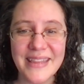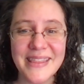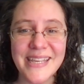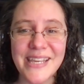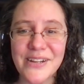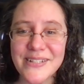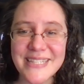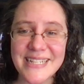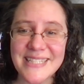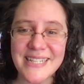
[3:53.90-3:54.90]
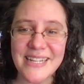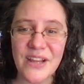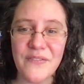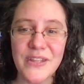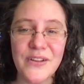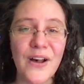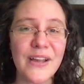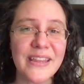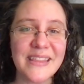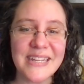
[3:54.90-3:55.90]
The Curious Incident of the Dog
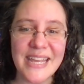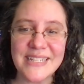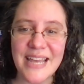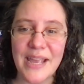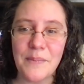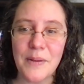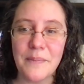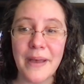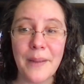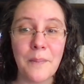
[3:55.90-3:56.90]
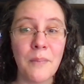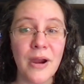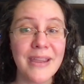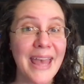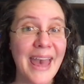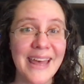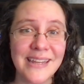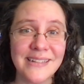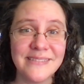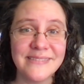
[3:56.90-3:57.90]
in the Nighttime by Mark
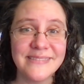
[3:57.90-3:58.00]
Haddon.